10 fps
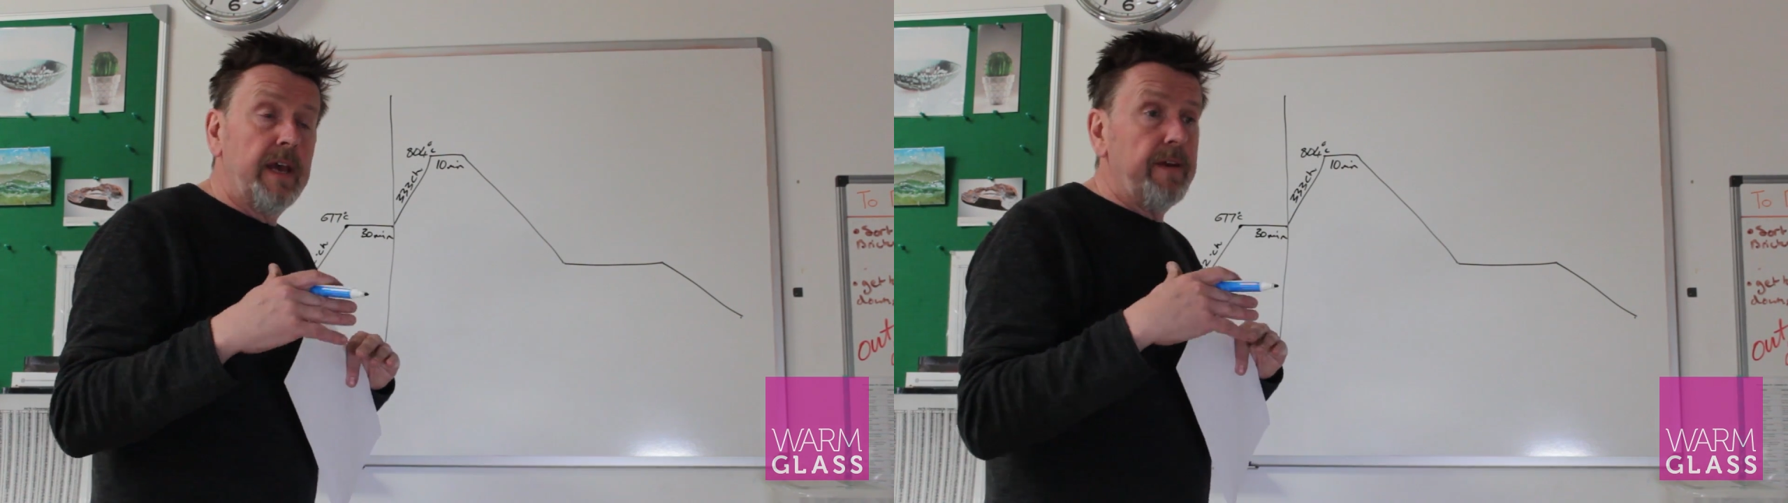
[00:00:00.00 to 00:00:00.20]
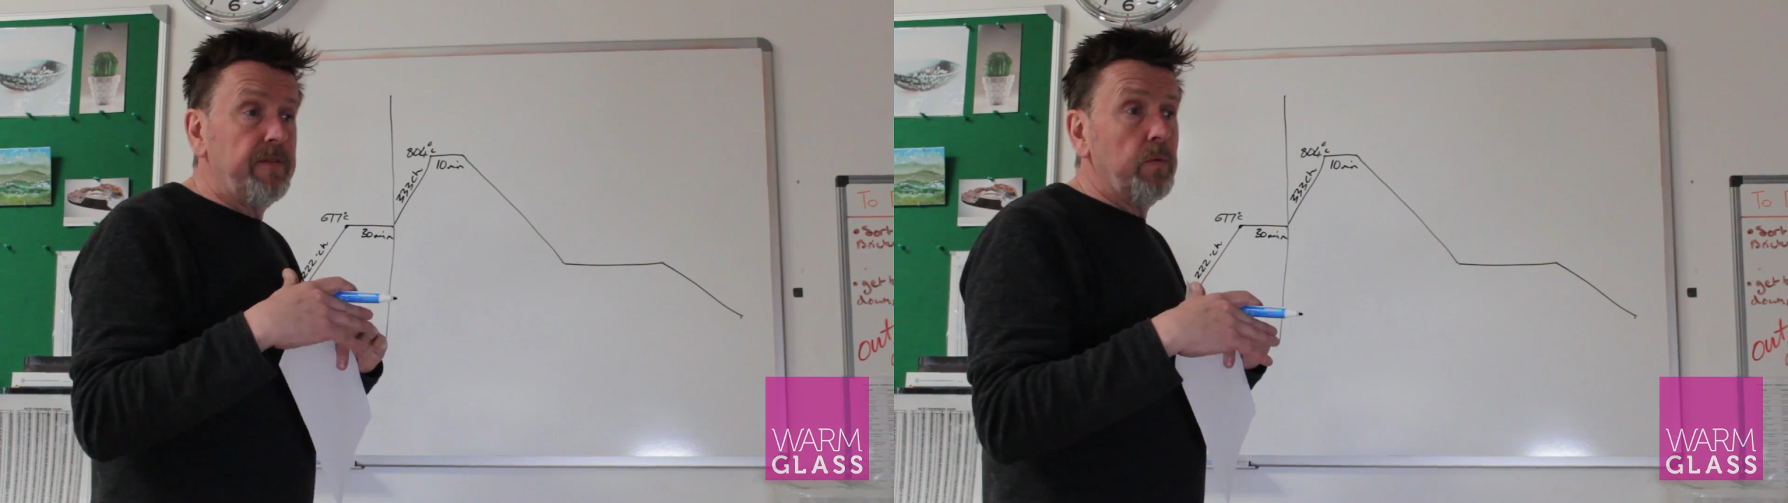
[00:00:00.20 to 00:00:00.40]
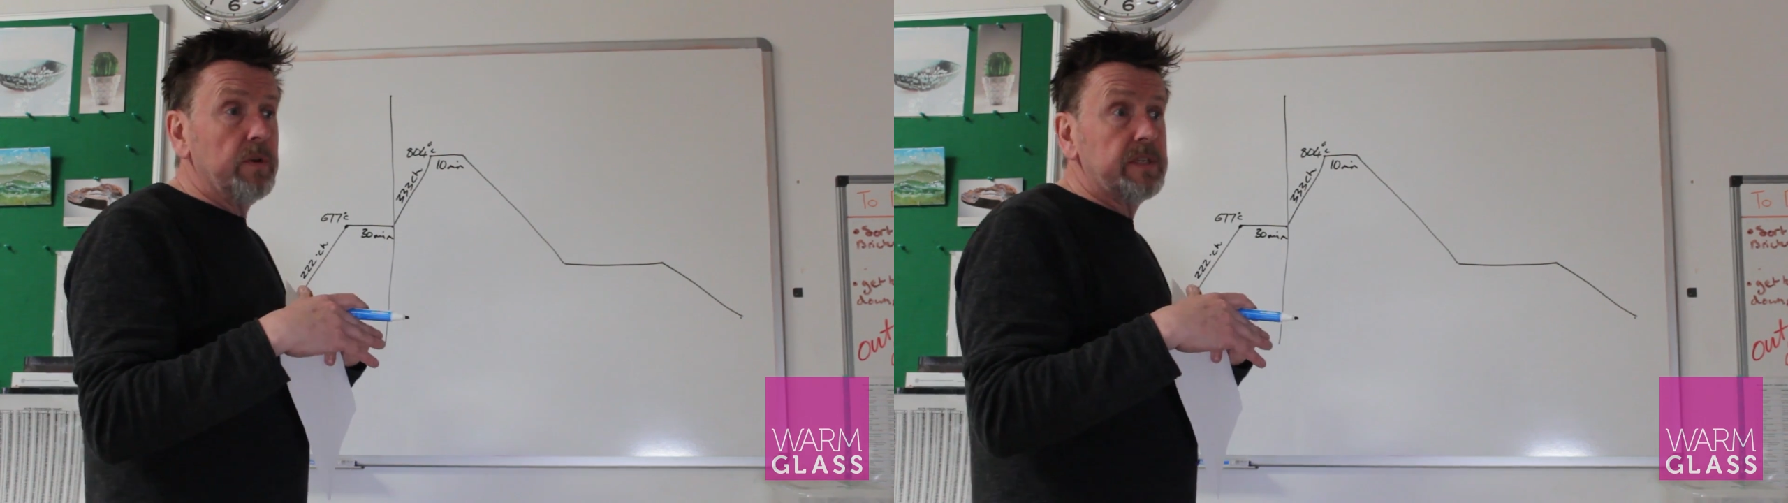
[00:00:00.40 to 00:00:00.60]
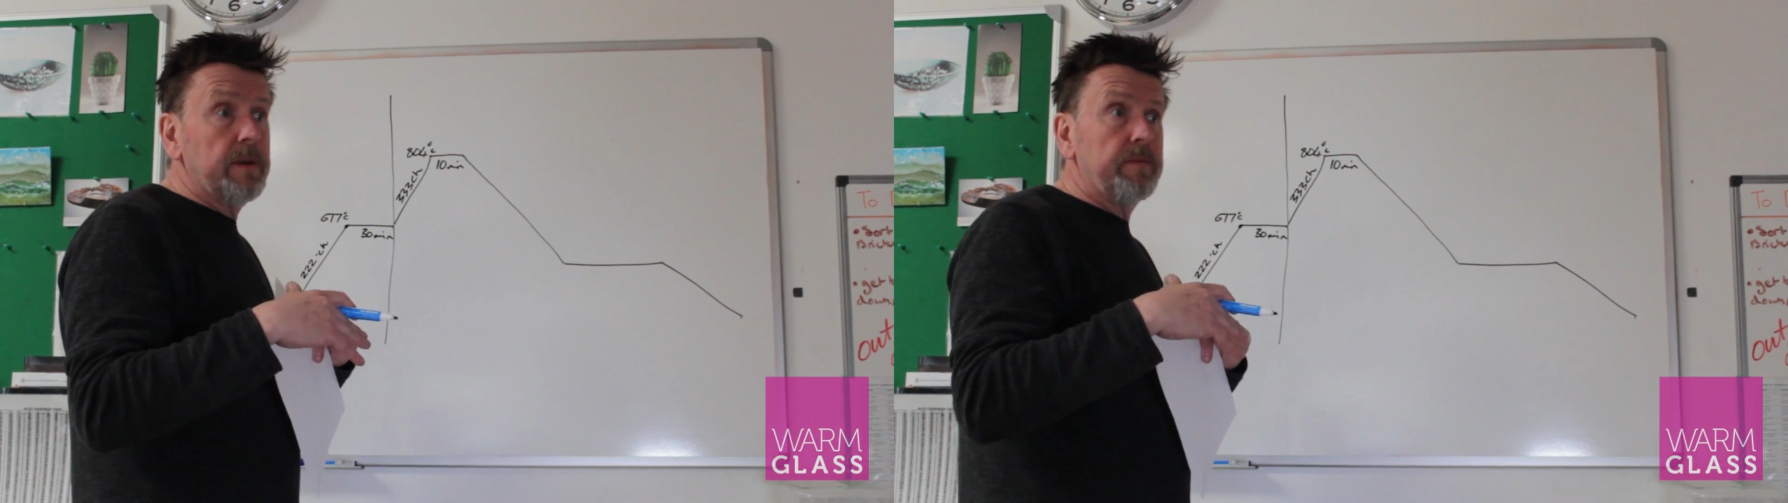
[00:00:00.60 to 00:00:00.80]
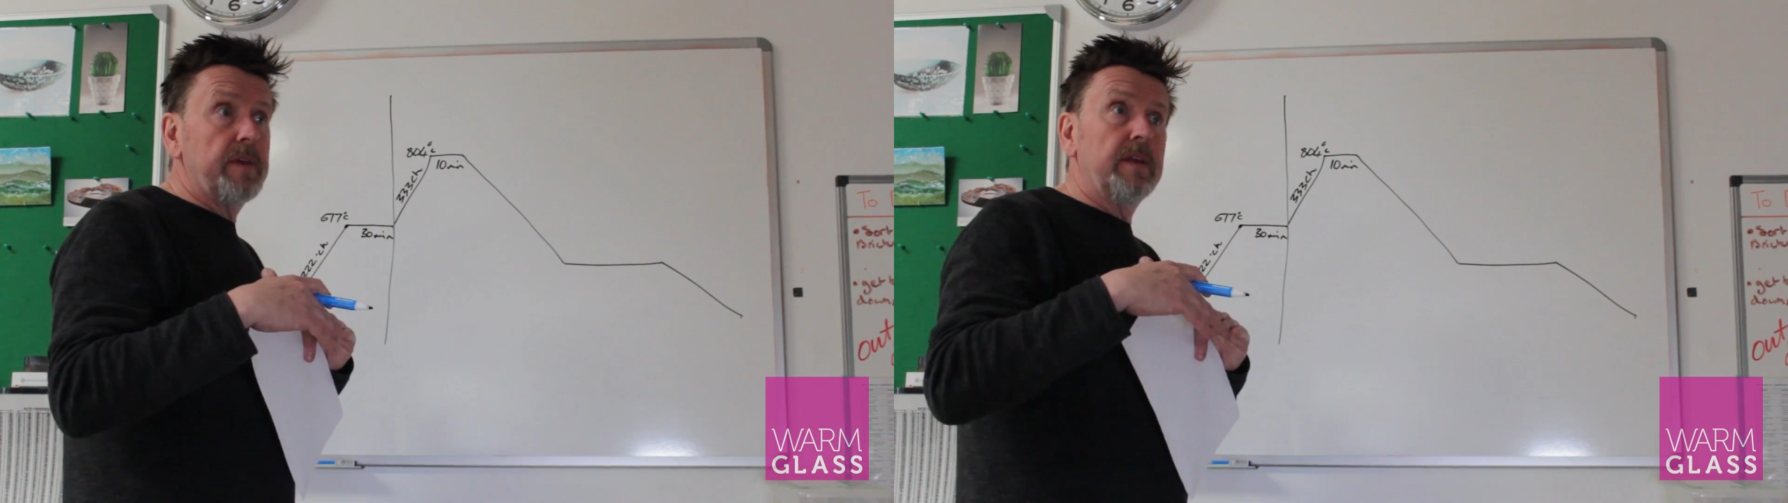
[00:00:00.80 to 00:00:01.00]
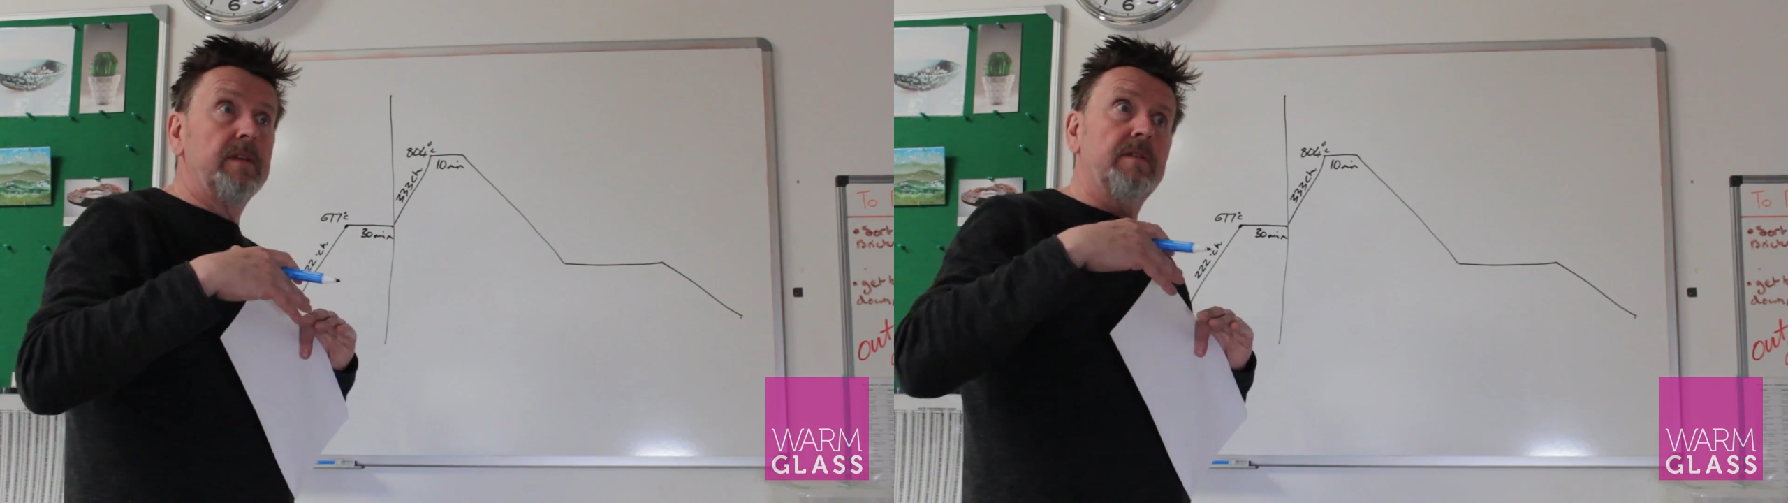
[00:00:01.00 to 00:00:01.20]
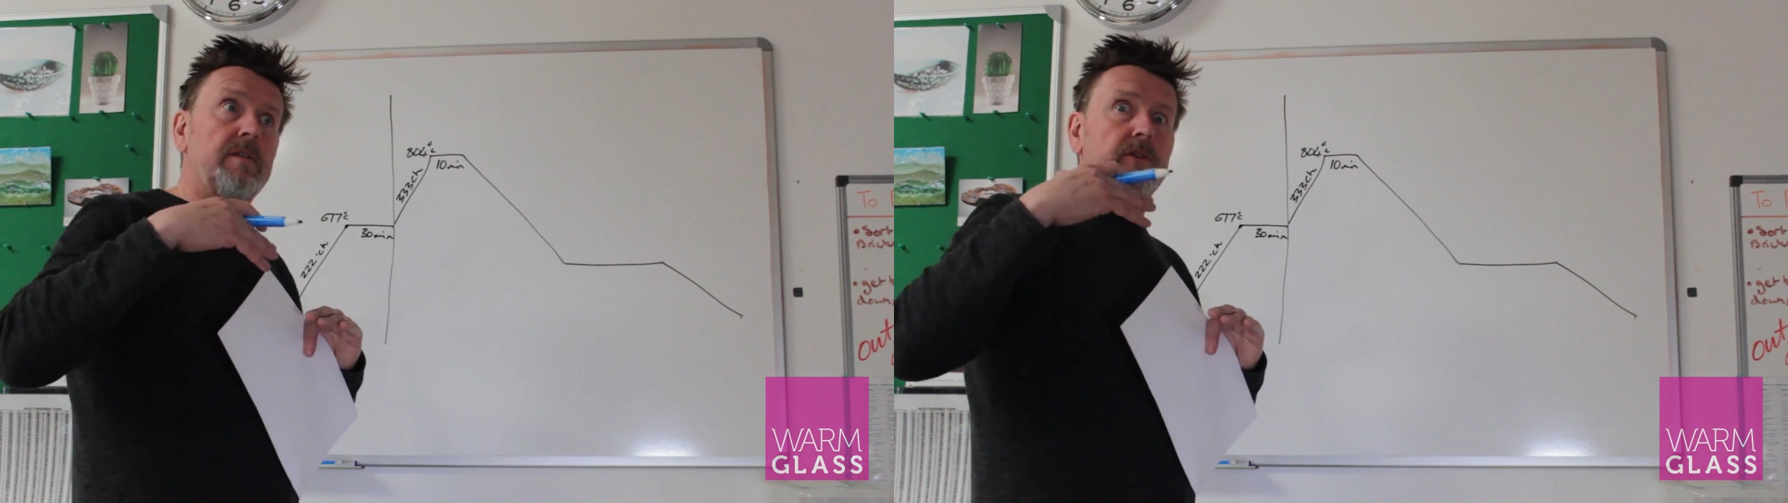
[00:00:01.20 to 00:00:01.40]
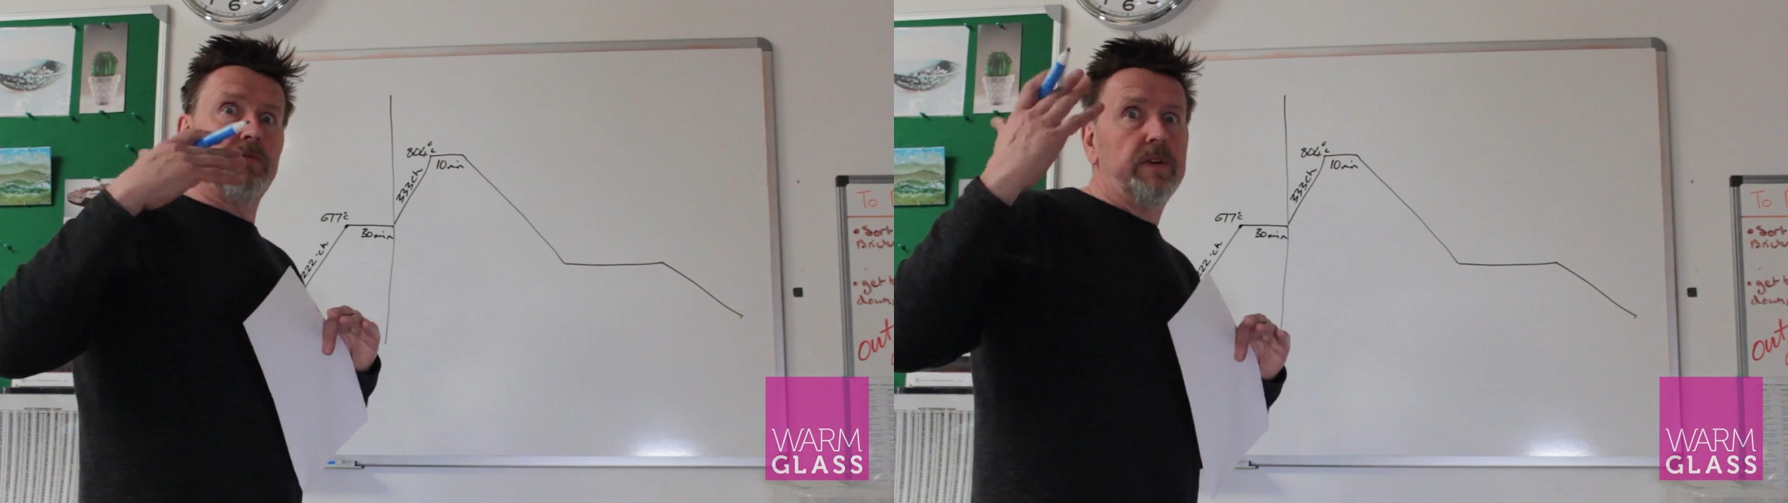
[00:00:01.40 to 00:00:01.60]
If you want something
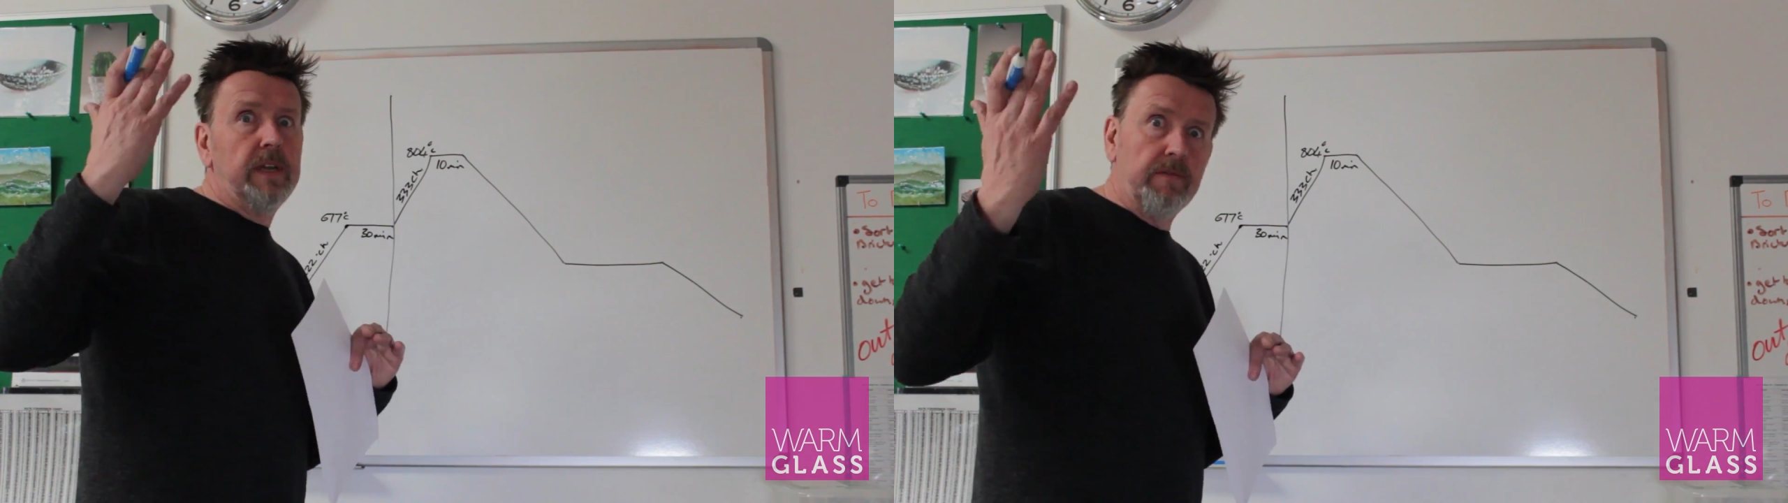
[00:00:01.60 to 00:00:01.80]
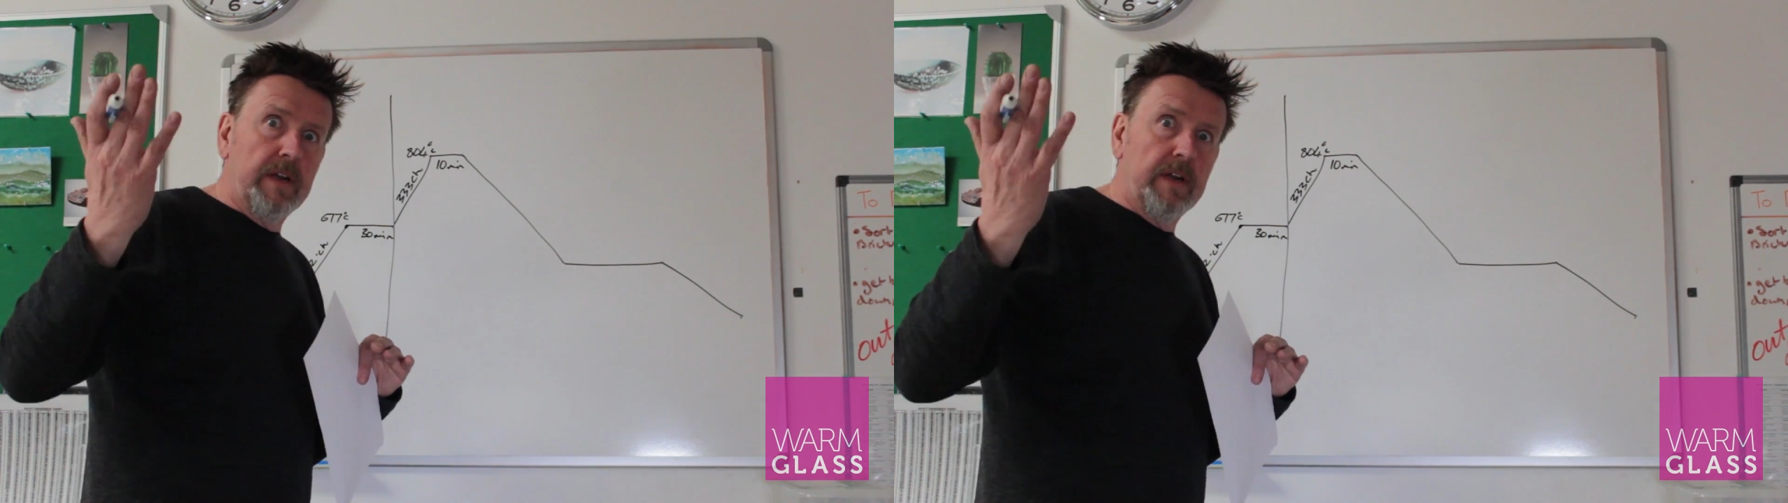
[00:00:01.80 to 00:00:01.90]
that's really,